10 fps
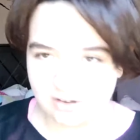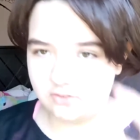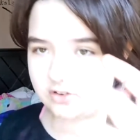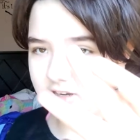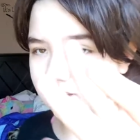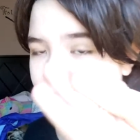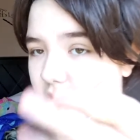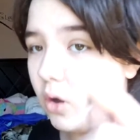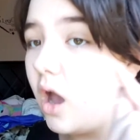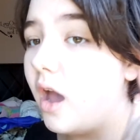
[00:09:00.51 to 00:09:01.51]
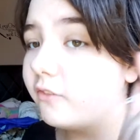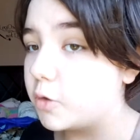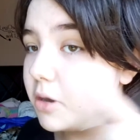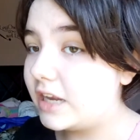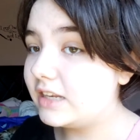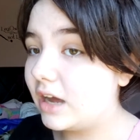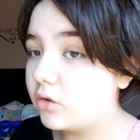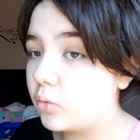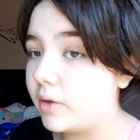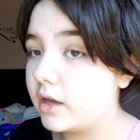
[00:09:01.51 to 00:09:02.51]
if you need to. For pinning down
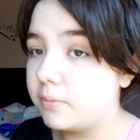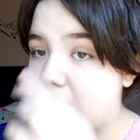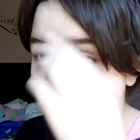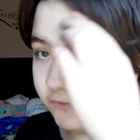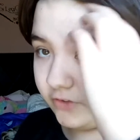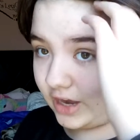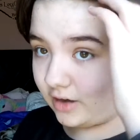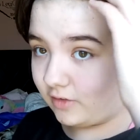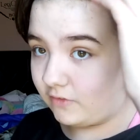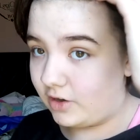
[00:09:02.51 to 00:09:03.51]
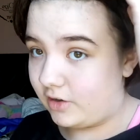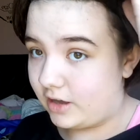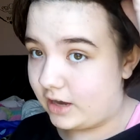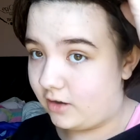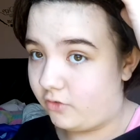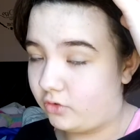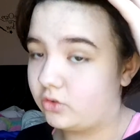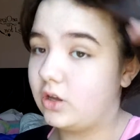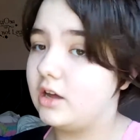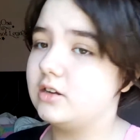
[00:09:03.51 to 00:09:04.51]
a wig, be very, very careful not